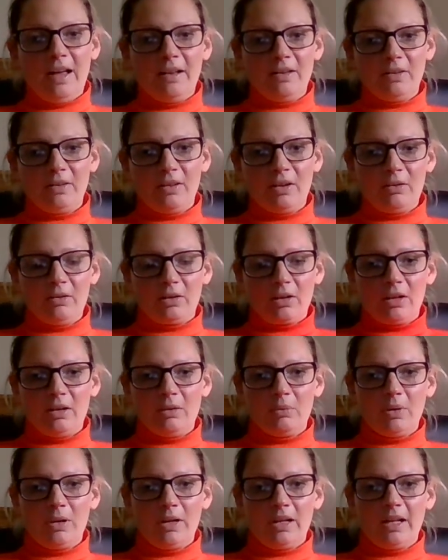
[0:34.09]
how do those
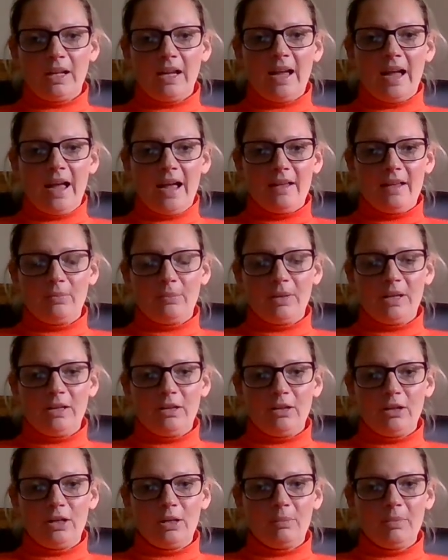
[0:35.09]
kind of work out as
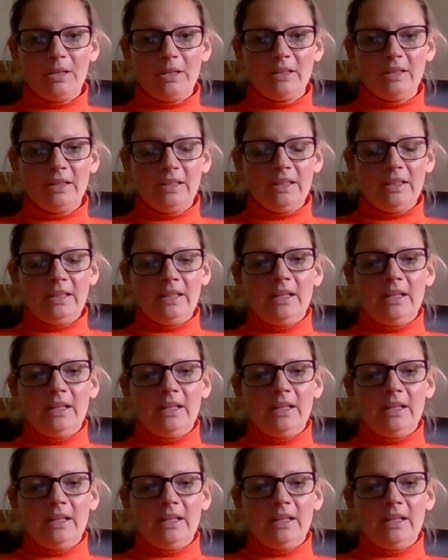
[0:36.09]
being human?